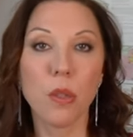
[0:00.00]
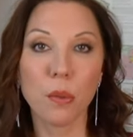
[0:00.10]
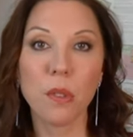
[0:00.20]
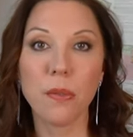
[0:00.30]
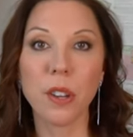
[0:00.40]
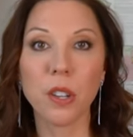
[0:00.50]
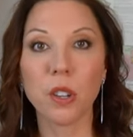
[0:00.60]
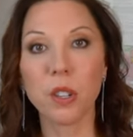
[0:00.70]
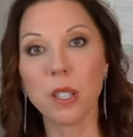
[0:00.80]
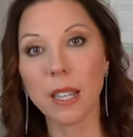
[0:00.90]
through the
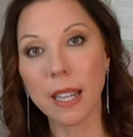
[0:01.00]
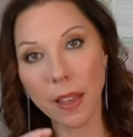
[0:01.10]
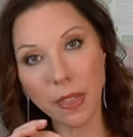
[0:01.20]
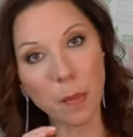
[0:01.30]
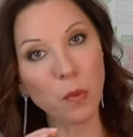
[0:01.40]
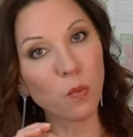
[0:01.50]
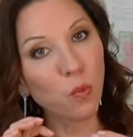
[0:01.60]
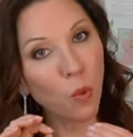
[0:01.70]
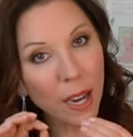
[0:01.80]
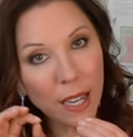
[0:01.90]
vineyard to get
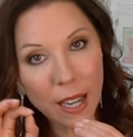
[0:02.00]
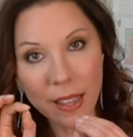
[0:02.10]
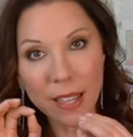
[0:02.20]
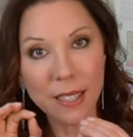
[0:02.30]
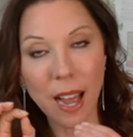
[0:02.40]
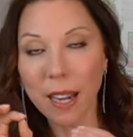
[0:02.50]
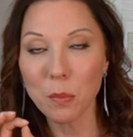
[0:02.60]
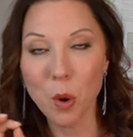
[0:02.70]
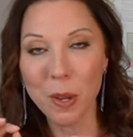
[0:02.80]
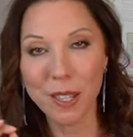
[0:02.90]
them right at the exact
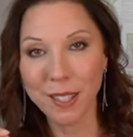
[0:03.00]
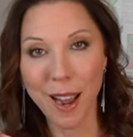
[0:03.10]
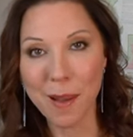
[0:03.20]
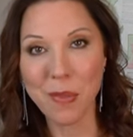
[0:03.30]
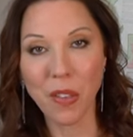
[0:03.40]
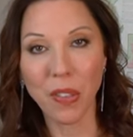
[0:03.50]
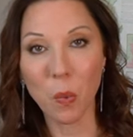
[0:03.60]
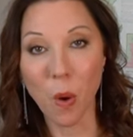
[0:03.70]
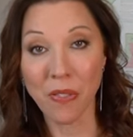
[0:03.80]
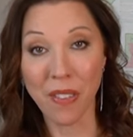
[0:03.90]
moment in time that they
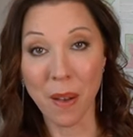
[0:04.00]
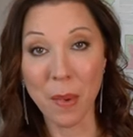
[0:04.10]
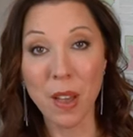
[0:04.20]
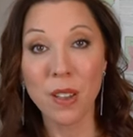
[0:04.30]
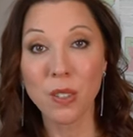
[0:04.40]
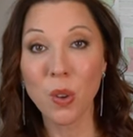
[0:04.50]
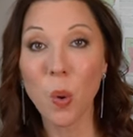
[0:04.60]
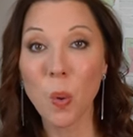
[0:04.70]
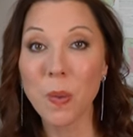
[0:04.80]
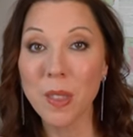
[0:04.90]
want them.
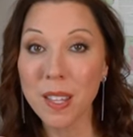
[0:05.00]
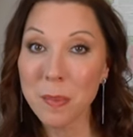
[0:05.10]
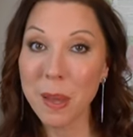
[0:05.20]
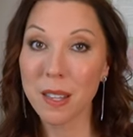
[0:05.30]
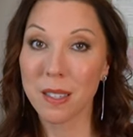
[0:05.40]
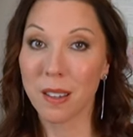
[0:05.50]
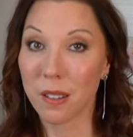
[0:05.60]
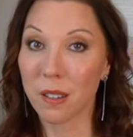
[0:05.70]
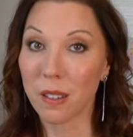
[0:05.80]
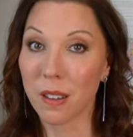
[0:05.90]
So this makes
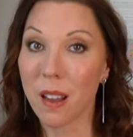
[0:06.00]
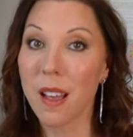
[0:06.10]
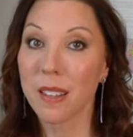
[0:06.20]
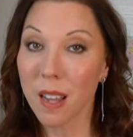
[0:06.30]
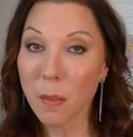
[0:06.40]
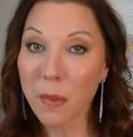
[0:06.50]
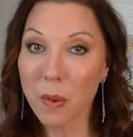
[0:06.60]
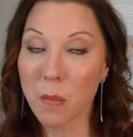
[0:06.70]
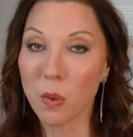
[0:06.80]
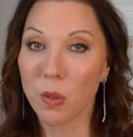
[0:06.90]
Sauternes some of
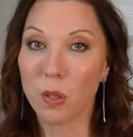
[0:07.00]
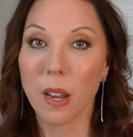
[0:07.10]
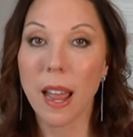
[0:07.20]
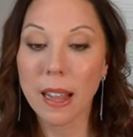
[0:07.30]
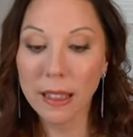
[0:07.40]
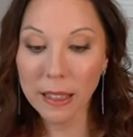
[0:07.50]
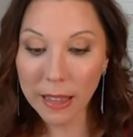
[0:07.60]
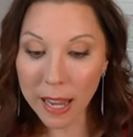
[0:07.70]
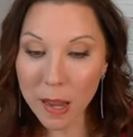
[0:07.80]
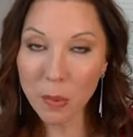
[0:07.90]
the most
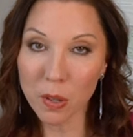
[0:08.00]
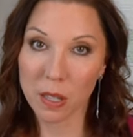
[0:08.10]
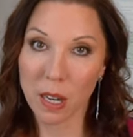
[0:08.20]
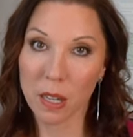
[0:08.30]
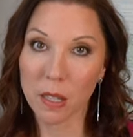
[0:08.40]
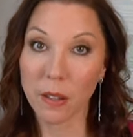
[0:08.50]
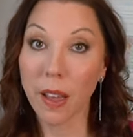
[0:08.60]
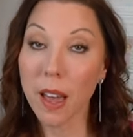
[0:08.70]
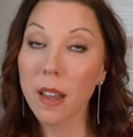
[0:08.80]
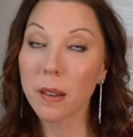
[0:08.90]
labor intensive
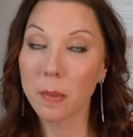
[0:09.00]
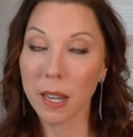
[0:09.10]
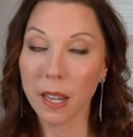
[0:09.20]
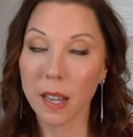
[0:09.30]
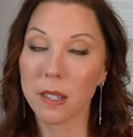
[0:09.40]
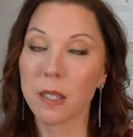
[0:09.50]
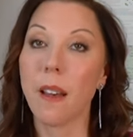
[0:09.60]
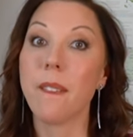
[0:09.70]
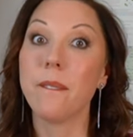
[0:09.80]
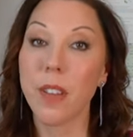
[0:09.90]
and in many cases
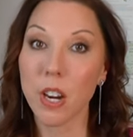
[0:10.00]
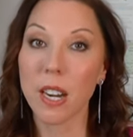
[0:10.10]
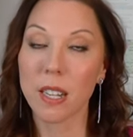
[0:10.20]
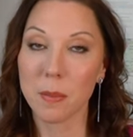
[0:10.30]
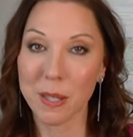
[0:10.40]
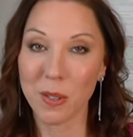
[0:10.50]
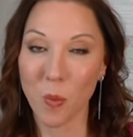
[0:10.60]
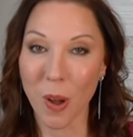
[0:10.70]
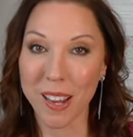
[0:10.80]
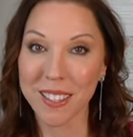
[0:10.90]
very expensive
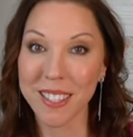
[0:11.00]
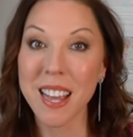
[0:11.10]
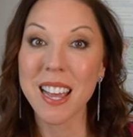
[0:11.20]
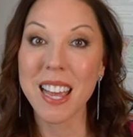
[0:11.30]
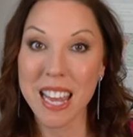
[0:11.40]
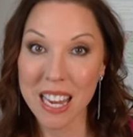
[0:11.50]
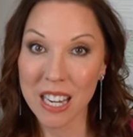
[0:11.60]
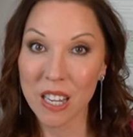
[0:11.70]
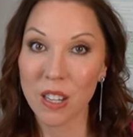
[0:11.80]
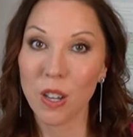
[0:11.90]
wines
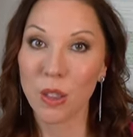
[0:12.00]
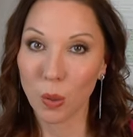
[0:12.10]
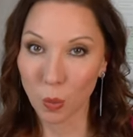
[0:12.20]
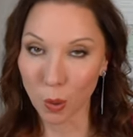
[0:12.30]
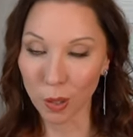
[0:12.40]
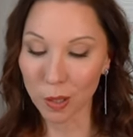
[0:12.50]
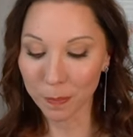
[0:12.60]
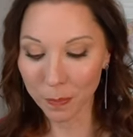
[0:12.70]
in the world.